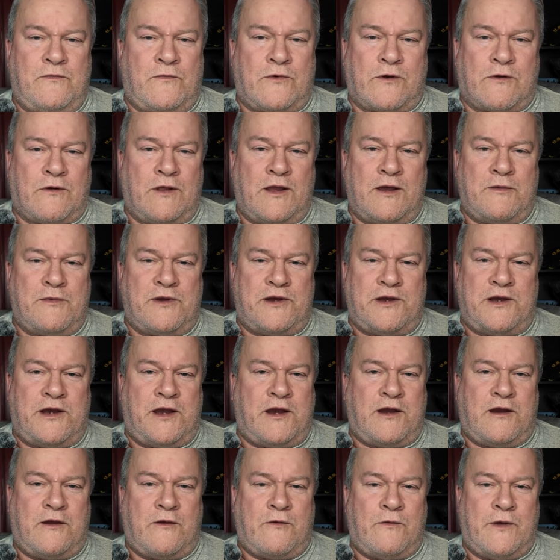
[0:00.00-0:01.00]
We're limited
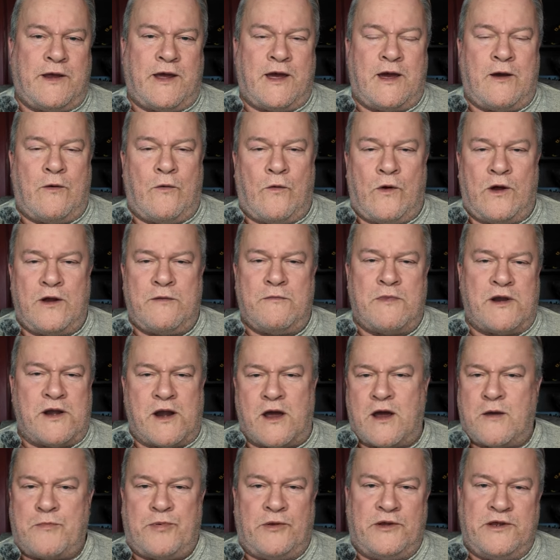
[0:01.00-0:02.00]
here. We got one
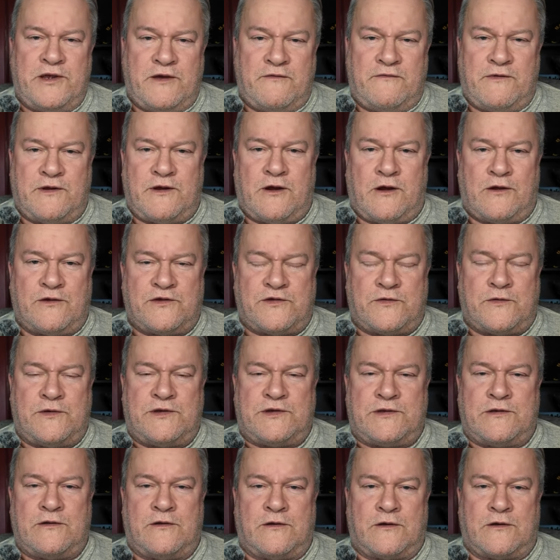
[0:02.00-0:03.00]
monopoly of a
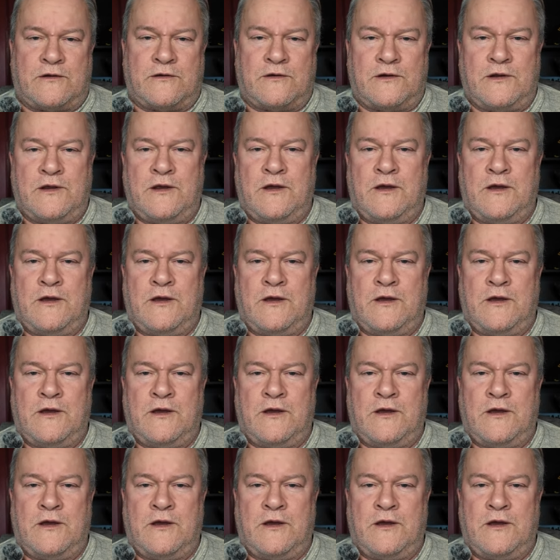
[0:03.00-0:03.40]
grocery store.